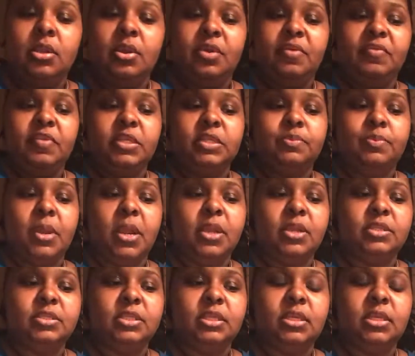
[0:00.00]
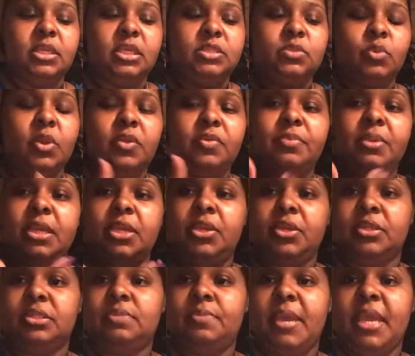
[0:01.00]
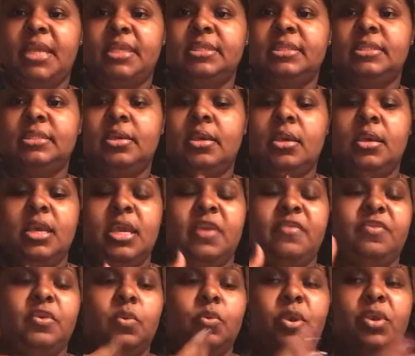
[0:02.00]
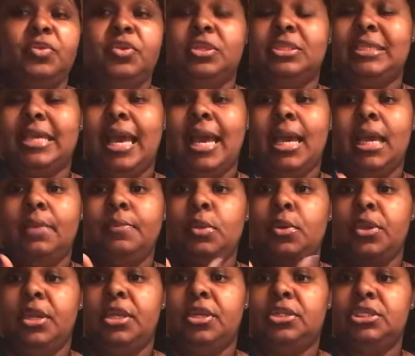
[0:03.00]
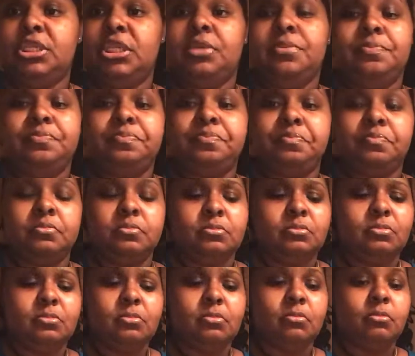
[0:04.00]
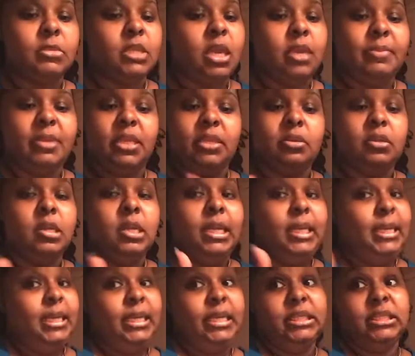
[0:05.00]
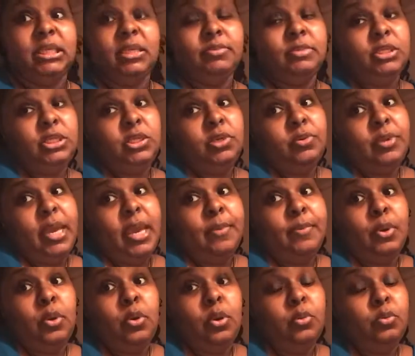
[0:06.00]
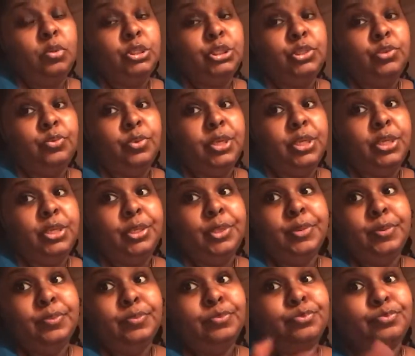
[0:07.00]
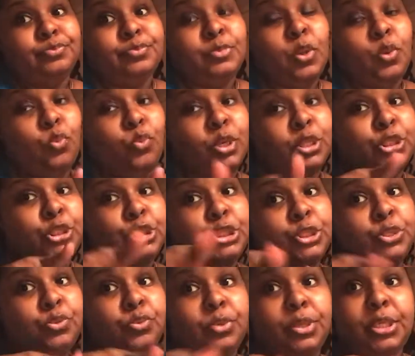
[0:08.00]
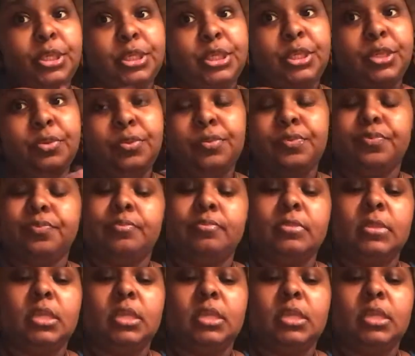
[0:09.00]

you know, if this person is worth being in your space, if they're worth your time, your energy. I mean, it's up to you, Capricorn, what you want to do. What you want to do.